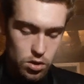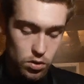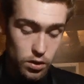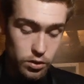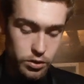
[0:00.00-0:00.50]

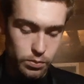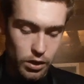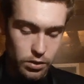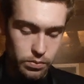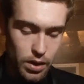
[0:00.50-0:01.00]
or else
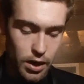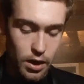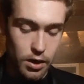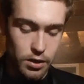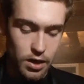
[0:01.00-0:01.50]
meet my
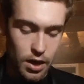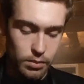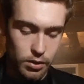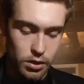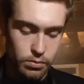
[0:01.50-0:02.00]

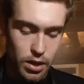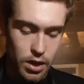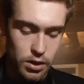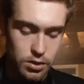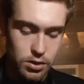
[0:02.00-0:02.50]
untimely
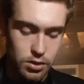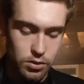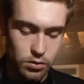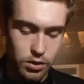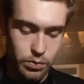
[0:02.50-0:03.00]
demise,
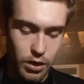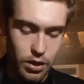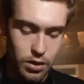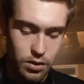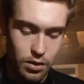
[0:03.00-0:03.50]
so to
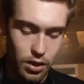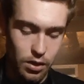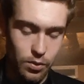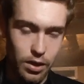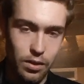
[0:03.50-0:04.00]
speak.
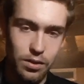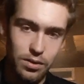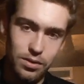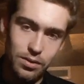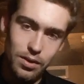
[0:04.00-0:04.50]
LOL.
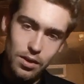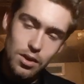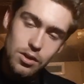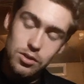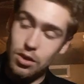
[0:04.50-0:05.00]

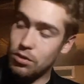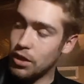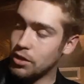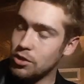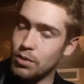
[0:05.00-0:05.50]
So
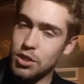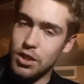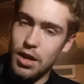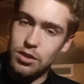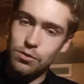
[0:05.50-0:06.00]
thanks so much,
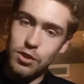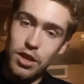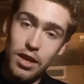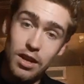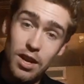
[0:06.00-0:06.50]
guys, for
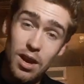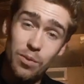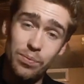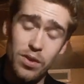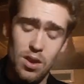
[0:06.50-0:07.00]
checking it
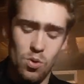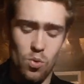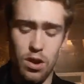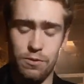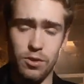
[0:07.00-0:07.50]
out.
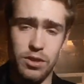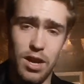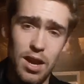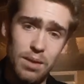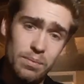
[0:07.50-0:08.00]
Wonderful
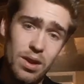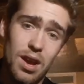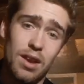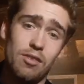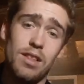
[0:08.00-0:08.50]
time.
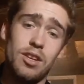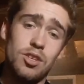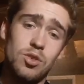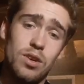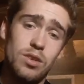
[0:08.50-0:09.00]
I greatly
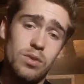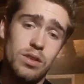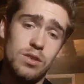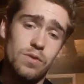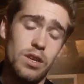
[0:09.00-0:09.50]
enjoyed doing
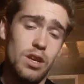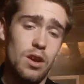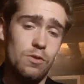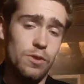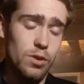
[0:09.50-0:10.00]
this
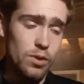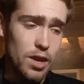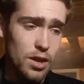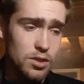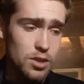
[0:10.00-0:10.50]
video for you
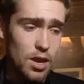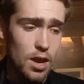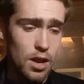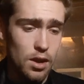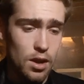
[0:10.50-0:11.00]
guys,
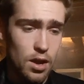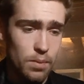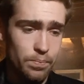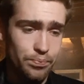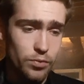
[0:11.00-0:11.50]
and
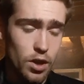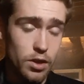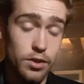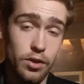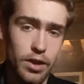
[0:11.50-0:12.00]

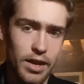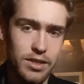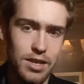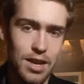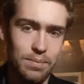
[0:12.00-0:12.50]
until
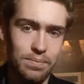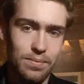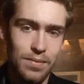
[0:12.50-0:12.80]
next time,